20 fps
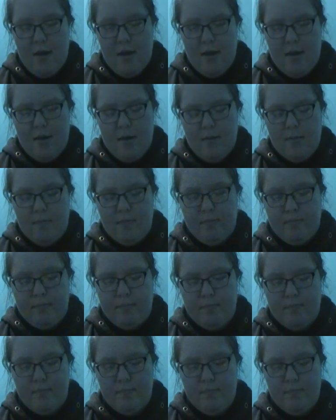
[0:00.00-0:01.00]

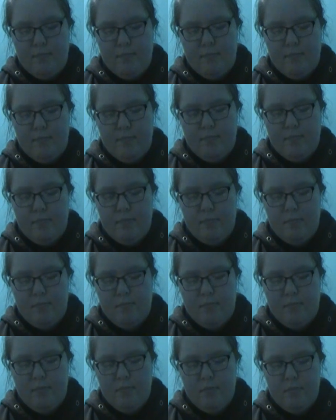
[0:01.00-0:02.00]

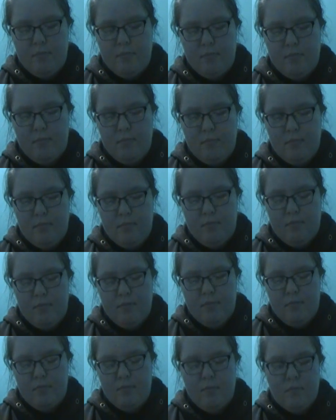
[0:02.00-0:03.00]

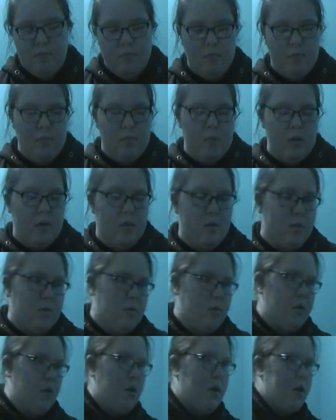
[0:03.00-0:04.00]

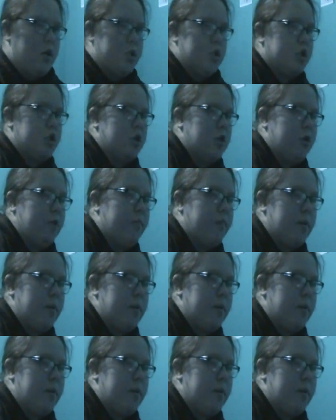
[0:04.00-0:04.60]
Gosh,